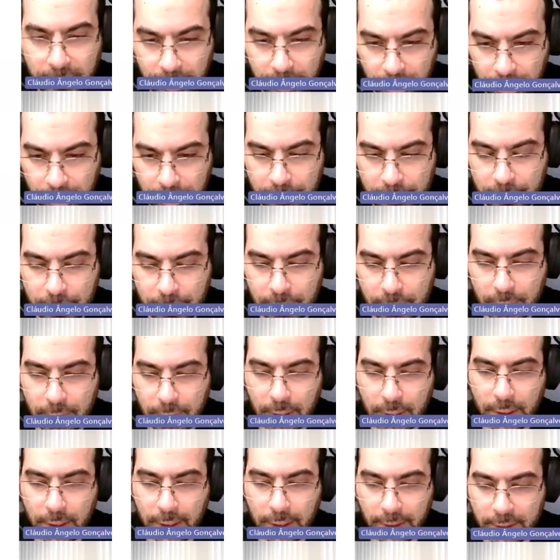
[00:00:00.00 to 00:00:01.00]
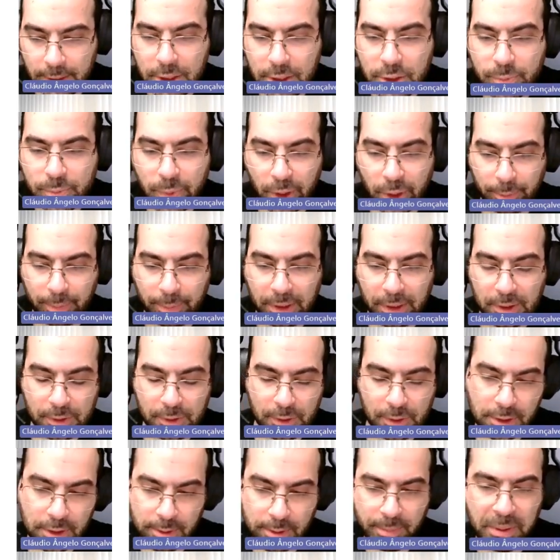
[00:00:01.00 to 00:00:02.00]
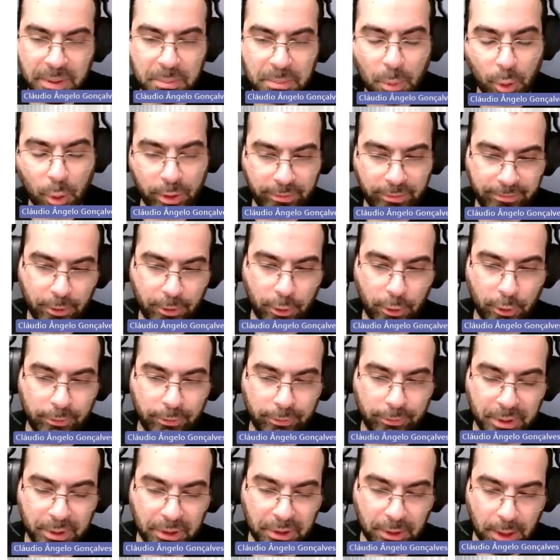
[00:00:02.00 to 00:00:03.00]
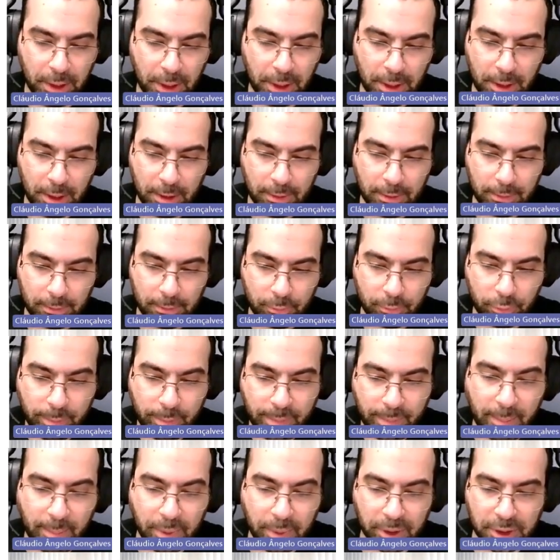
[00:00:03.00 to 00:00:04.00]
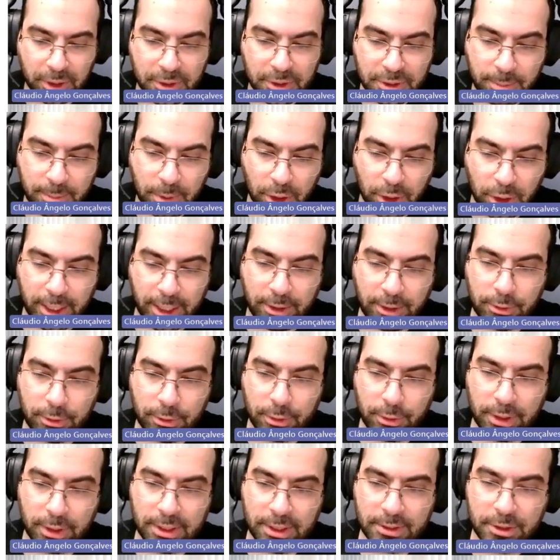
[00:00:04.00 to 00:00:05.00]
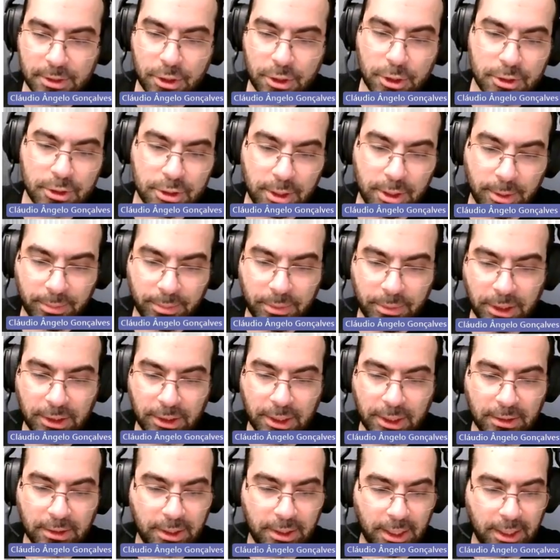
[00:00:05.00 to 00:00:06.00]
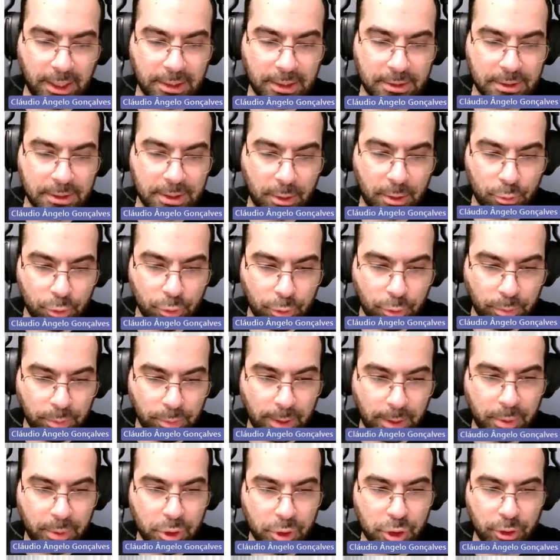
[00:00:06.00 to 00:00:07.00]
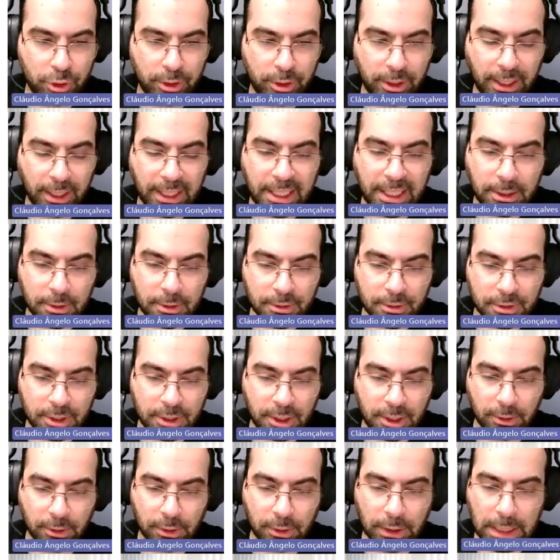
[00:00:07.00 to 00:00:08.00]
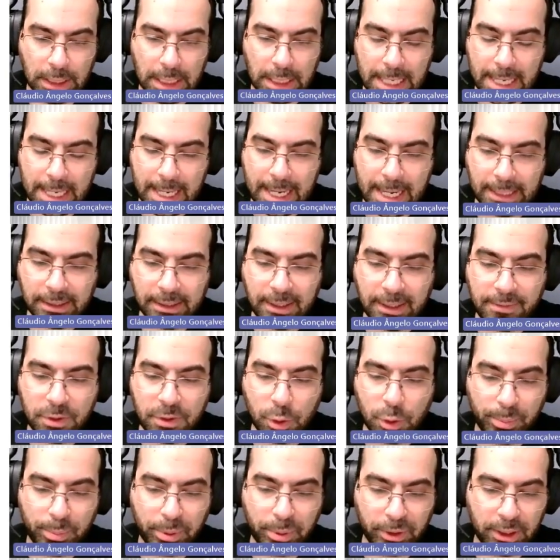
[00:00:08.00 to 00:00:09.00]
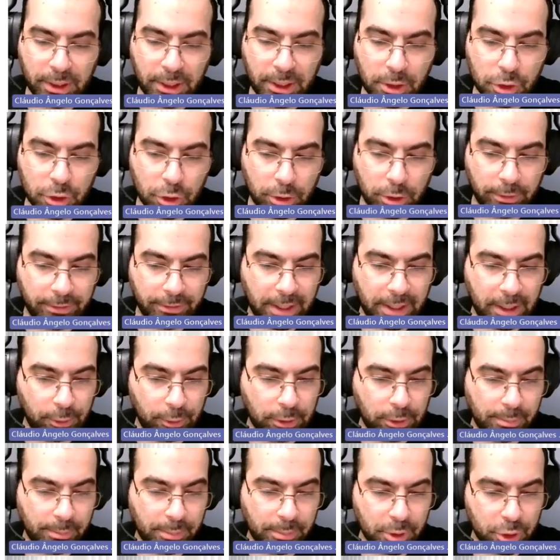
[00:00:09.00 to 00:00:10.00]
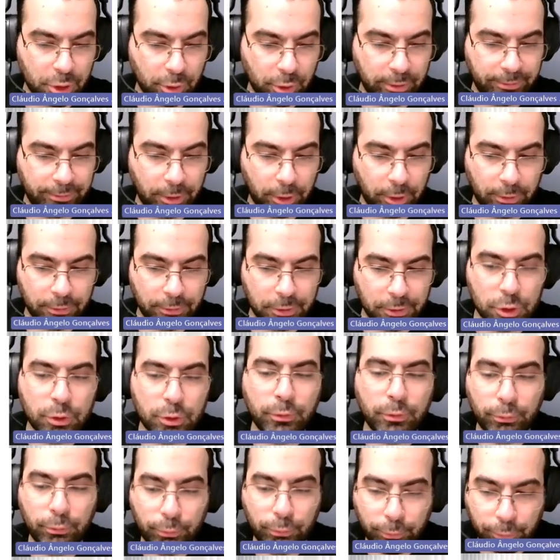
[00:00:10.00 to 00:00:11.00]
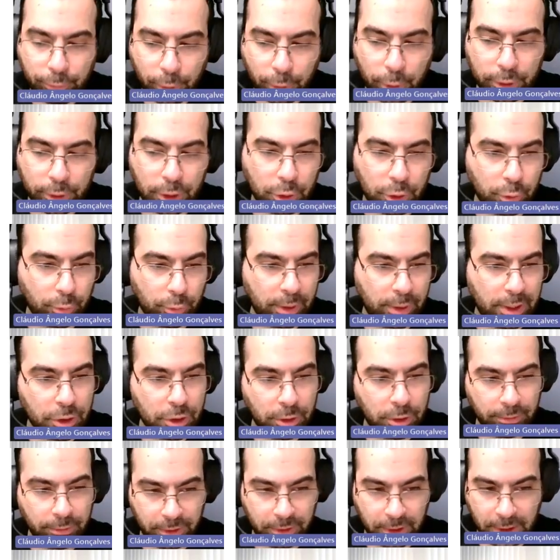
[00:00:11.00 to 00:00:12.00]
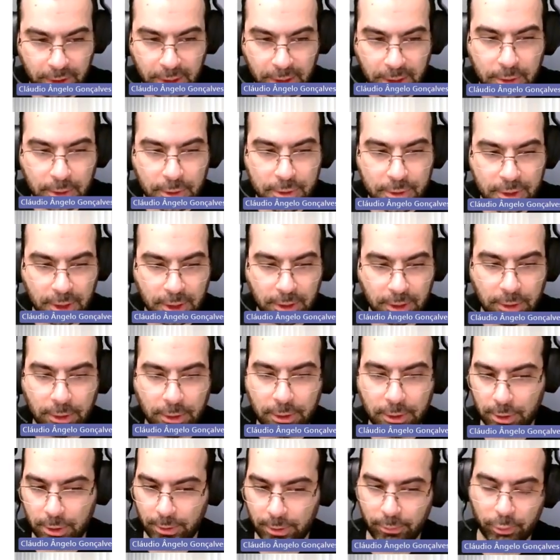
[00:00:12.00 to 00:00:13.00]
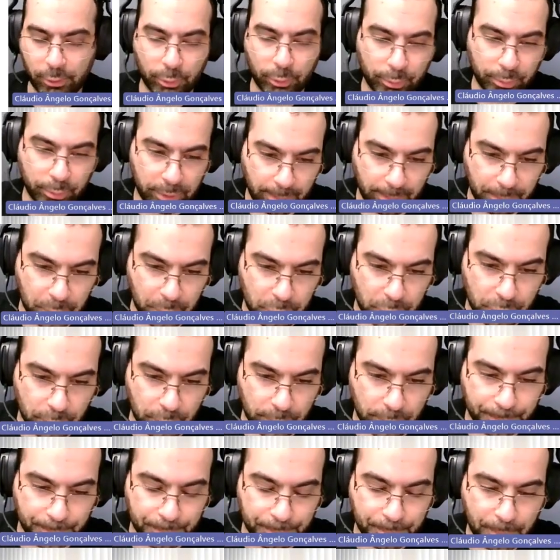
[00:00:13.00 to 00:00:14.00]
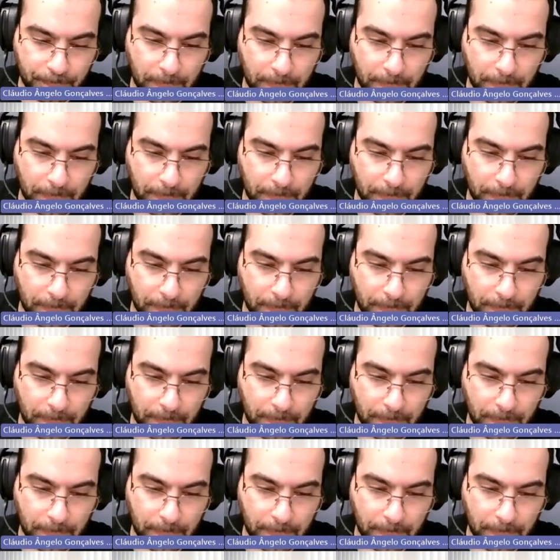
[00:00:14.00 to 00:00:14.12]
details in this part because this is a bit more involved. But remember, the simulator is just something that takes a room temperature and a heater signal and gives you a prediction of how the temperature evolves for the duration of the heater signal and room temperature.